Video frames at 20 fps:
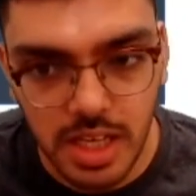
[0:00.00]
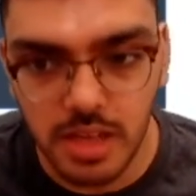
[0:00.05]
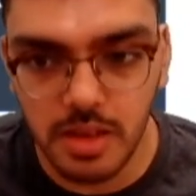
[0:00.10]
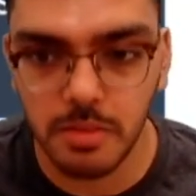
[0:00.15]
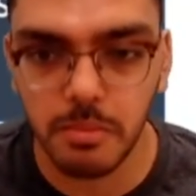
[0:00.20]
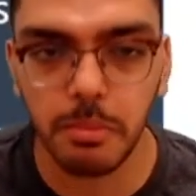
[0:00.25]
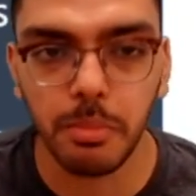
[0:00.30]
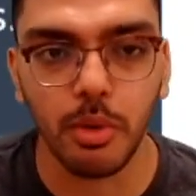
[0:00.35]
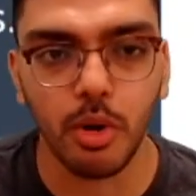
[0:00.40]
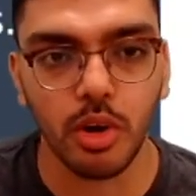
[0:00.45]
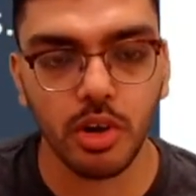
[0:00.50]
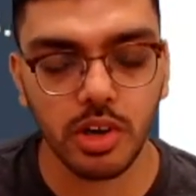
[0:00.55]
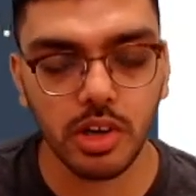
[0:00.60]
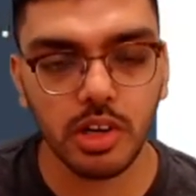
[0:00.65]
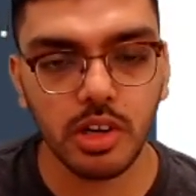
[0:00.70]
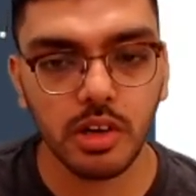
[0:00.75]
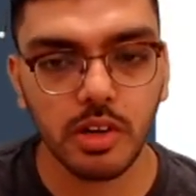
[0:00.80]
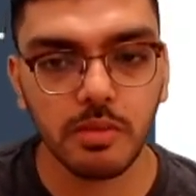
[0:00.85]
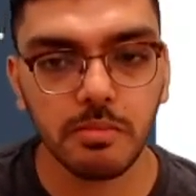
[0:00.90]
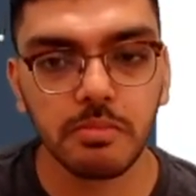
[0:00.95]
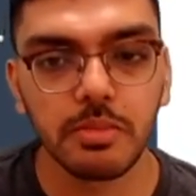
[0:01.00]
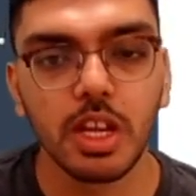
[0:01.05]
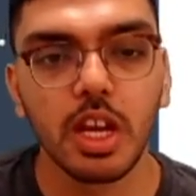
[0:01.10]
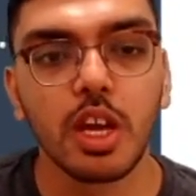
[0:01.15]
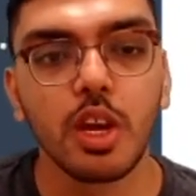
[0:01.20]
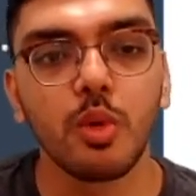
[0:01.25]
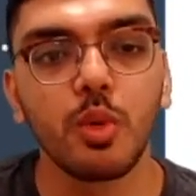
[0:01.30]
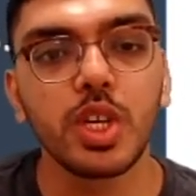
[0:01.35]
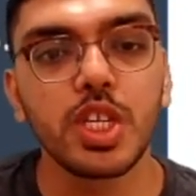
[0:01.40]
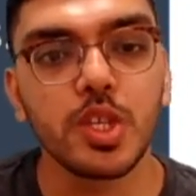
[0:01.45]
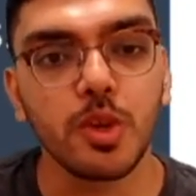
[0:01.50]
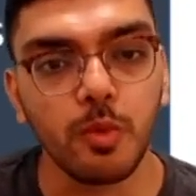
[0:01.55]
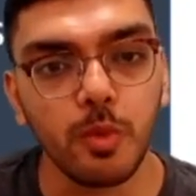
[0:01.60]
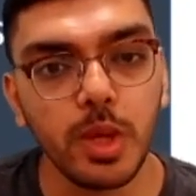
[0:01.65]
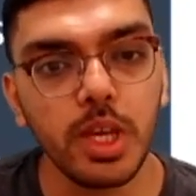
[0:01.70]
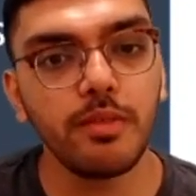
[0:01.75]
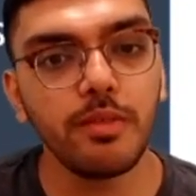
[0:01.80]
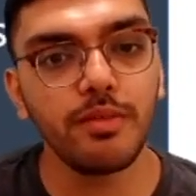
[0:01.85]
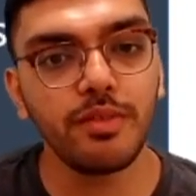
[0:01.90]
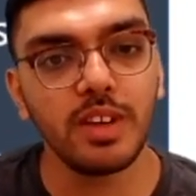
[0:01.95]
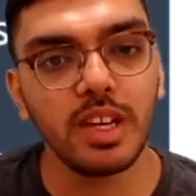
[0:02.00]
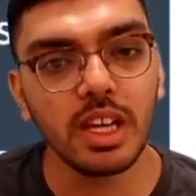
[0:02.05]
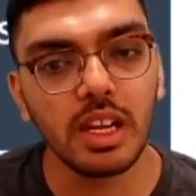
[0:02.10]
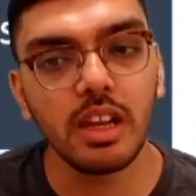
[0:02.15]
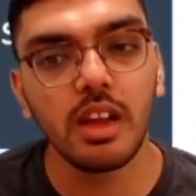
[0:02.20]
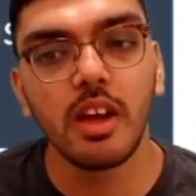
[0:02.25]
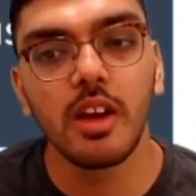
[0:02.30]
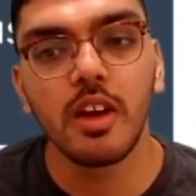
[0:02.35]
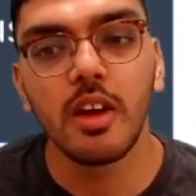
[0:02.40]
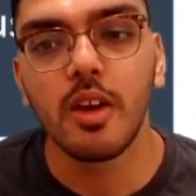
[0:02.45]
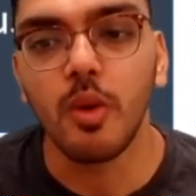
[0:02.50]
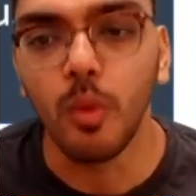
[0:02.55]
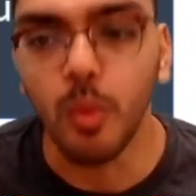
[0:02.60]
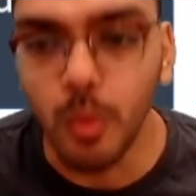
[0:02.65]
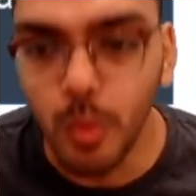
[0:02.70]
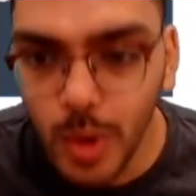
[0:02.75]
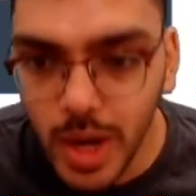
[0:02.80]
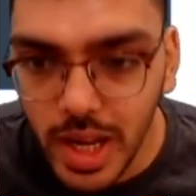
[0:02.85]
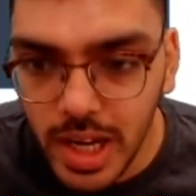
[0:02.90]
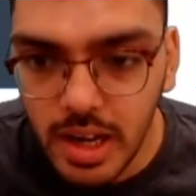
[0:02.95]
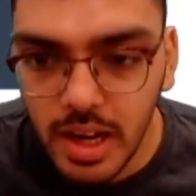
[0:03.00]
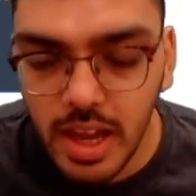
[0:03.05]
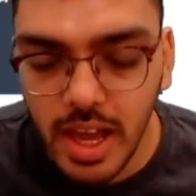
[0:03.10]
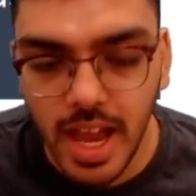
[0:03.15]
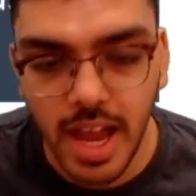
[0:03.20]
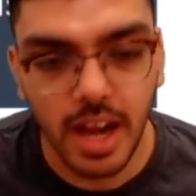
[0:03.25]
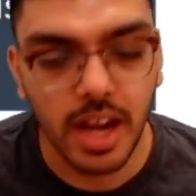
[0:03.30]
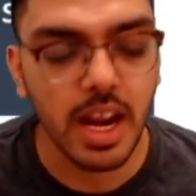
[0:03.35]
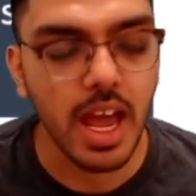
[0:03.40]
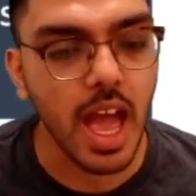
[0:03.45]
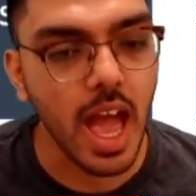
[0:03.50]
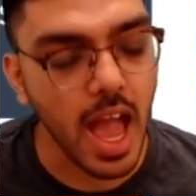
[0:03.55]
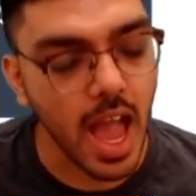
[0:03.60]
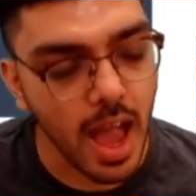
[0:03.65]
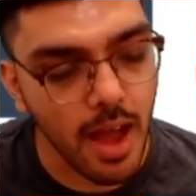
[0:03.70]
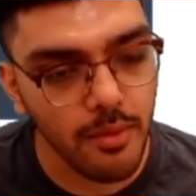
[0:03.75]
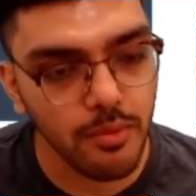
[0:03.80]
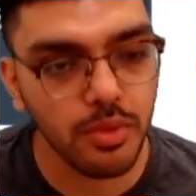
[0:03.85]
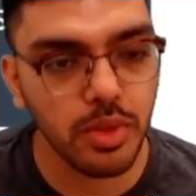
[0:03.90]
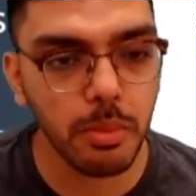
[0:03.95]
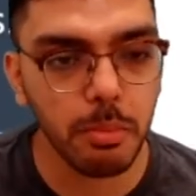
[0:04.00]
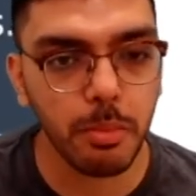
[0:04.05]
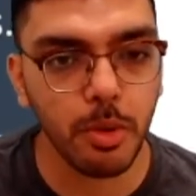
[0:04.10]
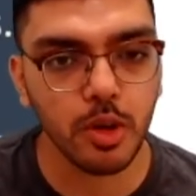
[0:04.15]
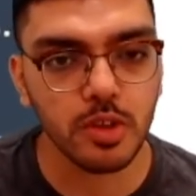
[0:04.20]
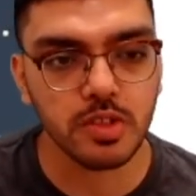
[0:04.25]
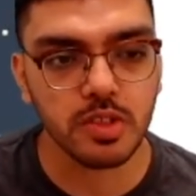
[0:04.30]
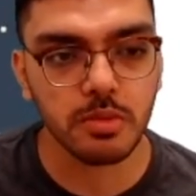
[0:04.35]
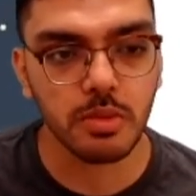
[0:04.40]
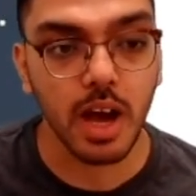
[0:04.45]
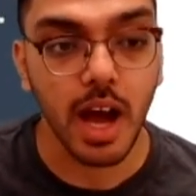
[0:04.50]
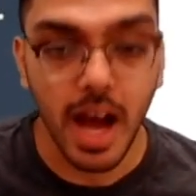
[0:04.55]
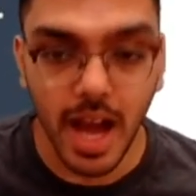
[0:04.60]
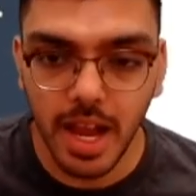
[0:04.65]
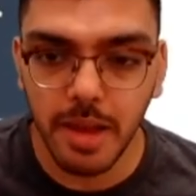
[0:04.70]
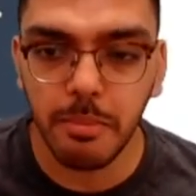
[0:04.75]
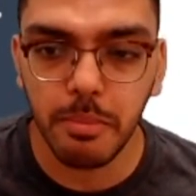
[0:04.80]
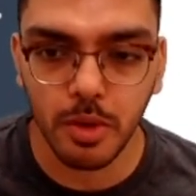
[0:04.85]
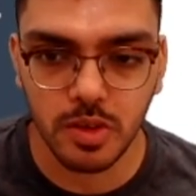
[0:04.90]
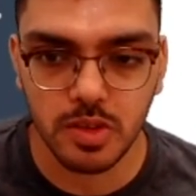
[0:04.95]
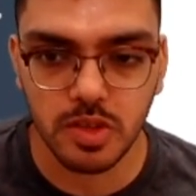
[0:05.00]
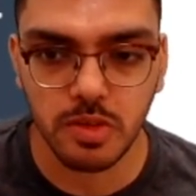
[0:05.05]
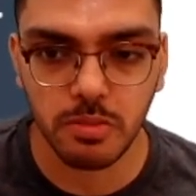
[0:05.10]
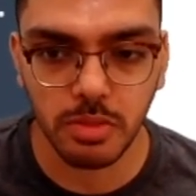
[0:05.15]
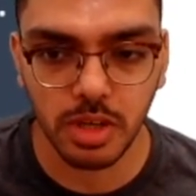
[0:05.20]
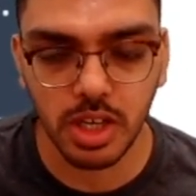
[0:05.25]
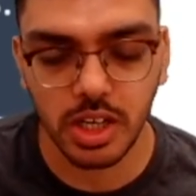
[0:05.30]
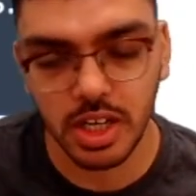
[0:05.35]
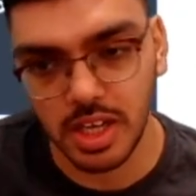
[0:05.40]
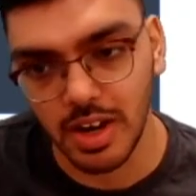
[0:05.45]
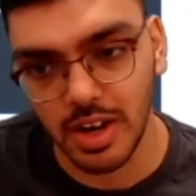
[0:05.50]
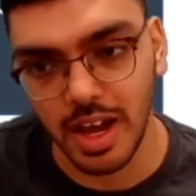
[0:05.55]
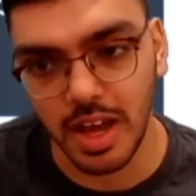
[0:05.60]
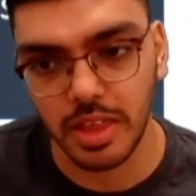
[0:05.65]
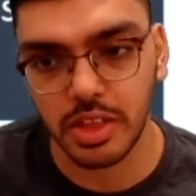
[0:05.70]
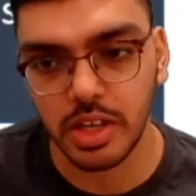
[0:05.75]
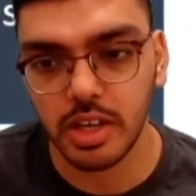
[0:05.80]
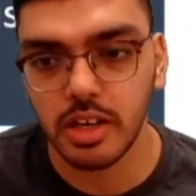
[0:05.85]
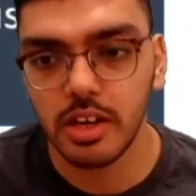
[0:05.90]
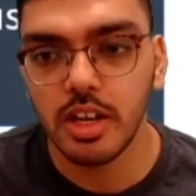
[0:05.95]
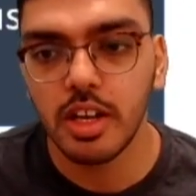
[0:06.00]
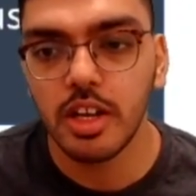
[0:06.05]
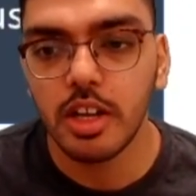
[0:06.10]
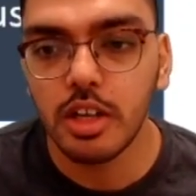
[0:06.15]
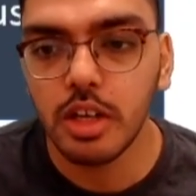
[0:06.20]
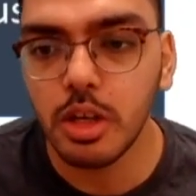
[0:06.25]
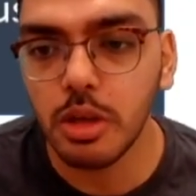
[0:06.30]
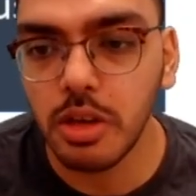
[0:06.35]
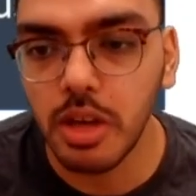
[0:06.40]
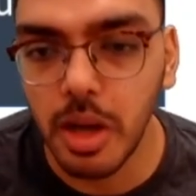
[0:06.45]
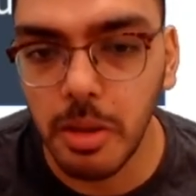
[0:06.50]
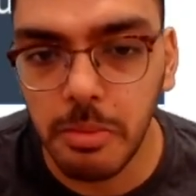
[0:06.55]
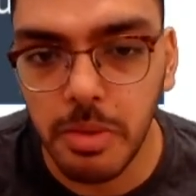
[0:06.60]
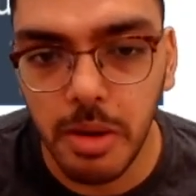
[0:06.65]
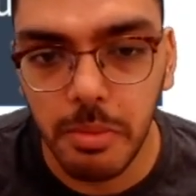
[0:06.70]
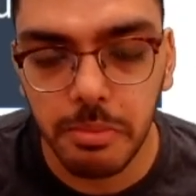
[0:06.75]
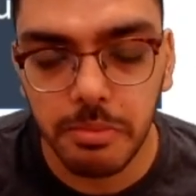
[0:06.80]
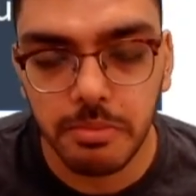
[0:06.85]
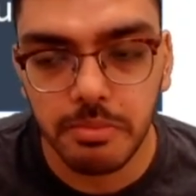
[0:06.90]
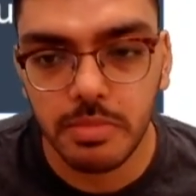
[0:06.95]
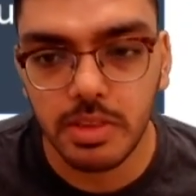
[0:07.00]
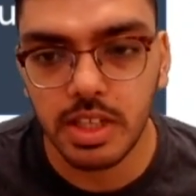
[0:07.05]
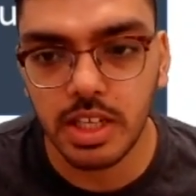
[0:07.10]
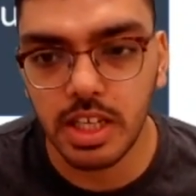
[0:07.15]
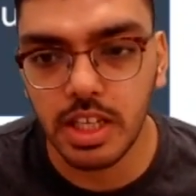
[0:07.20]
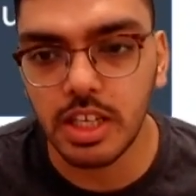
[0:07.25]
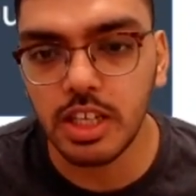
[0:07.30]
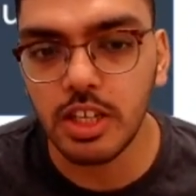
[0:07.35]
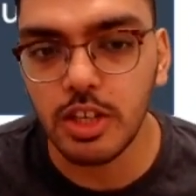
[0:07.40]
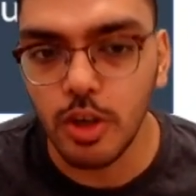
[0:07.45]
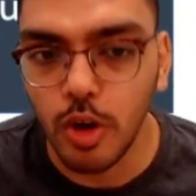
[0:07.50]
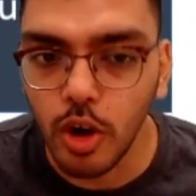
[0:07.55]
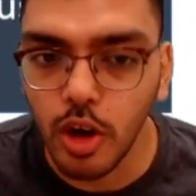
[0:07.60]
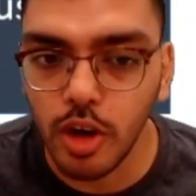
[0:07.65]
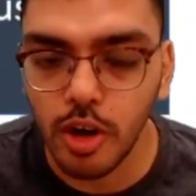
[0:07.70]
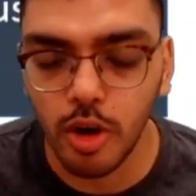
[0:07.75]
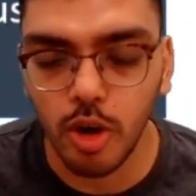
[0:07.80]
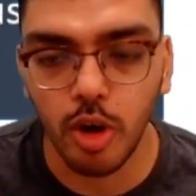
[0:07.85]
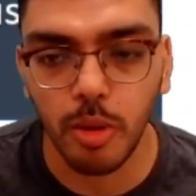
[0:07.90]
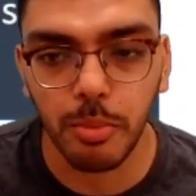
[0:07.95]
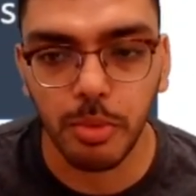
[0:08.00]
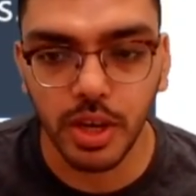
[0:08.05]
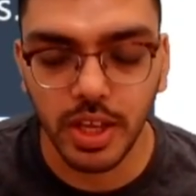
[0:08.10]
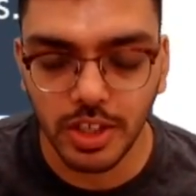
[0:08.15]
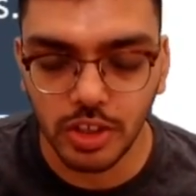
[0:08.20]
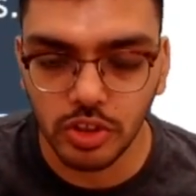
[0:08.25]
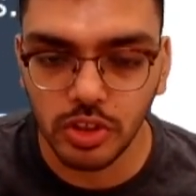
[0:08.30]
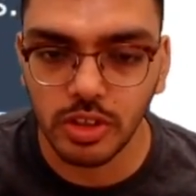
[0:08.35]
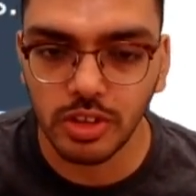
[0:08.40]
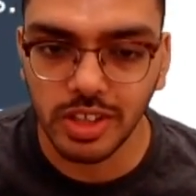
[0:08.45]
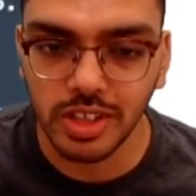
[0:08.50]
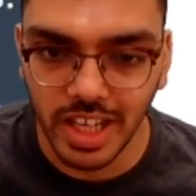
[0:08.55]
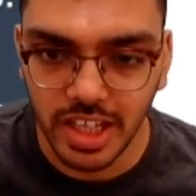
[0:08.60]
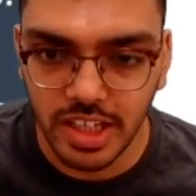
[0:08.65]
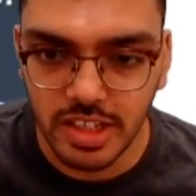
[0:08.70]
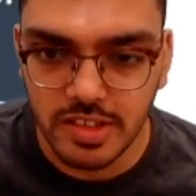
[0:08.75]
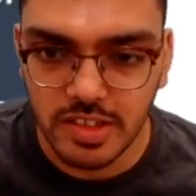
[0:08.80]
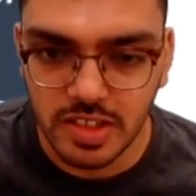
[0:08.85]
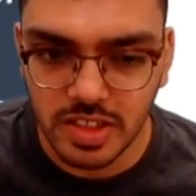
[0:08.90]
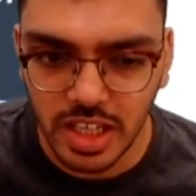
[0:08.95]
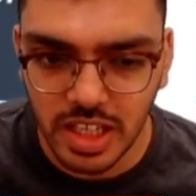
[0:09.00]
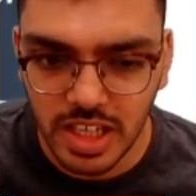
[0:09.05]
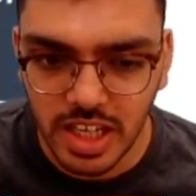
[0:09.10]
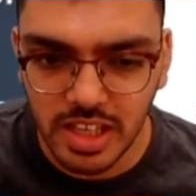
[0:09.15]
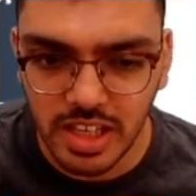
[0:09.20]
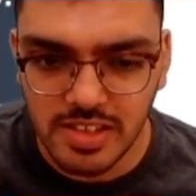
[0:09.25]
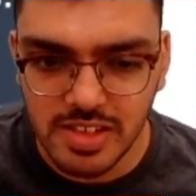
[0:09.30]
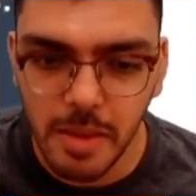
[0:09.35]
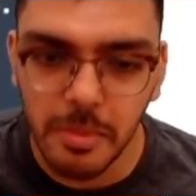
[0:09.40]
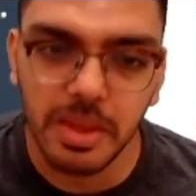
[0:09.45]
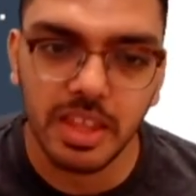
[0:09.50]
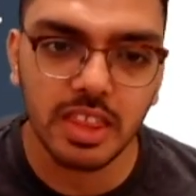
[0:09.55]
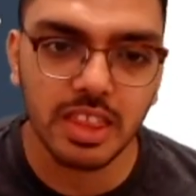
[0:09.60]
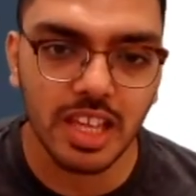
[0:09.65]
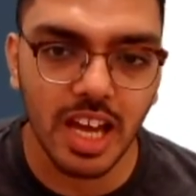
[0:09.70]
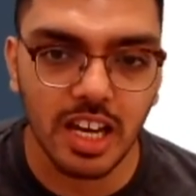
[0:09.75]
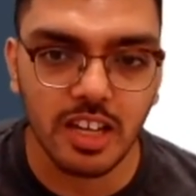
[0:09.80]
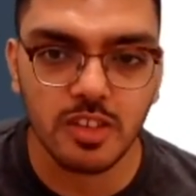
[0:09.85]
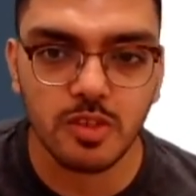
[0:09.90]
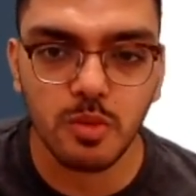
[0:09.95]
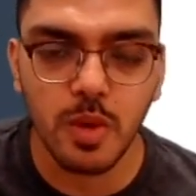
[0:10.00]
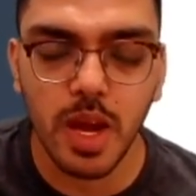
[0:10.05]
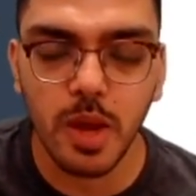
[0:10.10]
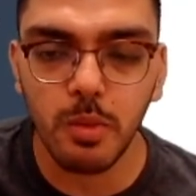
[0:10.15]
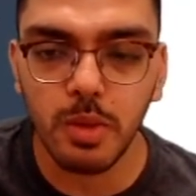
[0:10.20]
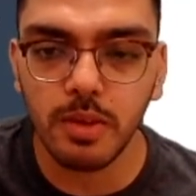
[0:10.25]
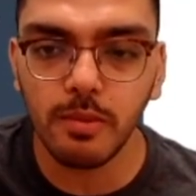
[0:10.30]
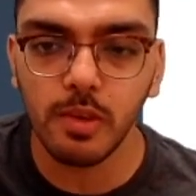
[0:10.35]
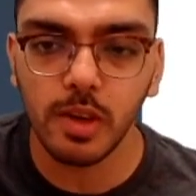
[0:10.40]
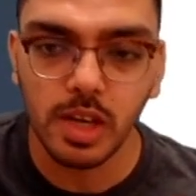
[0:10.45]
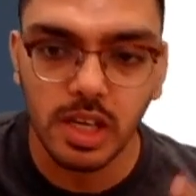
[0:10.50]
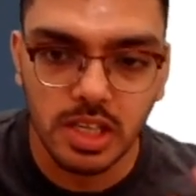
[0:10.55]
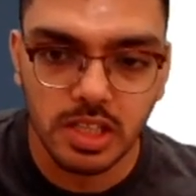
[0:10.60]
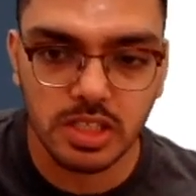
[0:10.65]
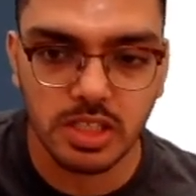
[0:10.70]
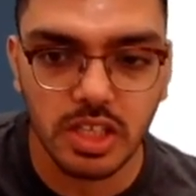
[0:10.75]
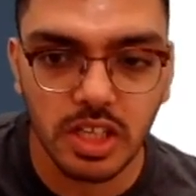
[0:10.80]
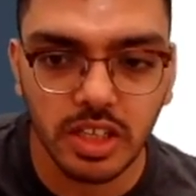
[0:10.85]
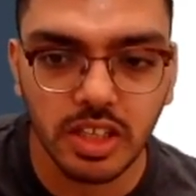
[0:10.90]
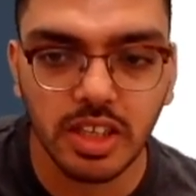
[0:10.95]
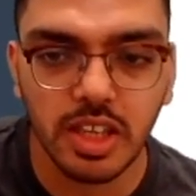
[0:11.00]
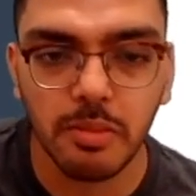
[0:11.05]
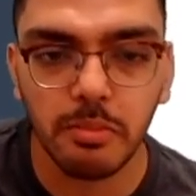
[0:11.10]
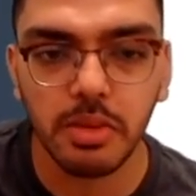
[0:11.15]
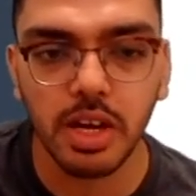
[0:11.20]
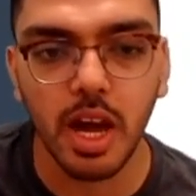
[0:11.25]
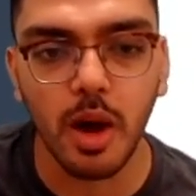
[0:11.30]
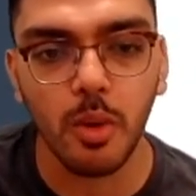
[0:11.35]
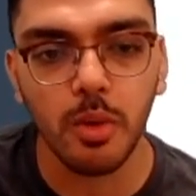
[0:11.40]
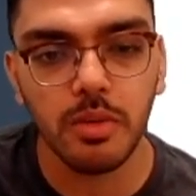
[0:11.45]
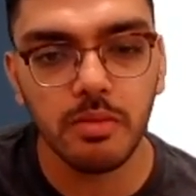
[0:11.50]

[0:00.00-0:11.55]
important, which we feel will and have the high possibility rather to come up in your operational case study exam, and that is why we've listed them down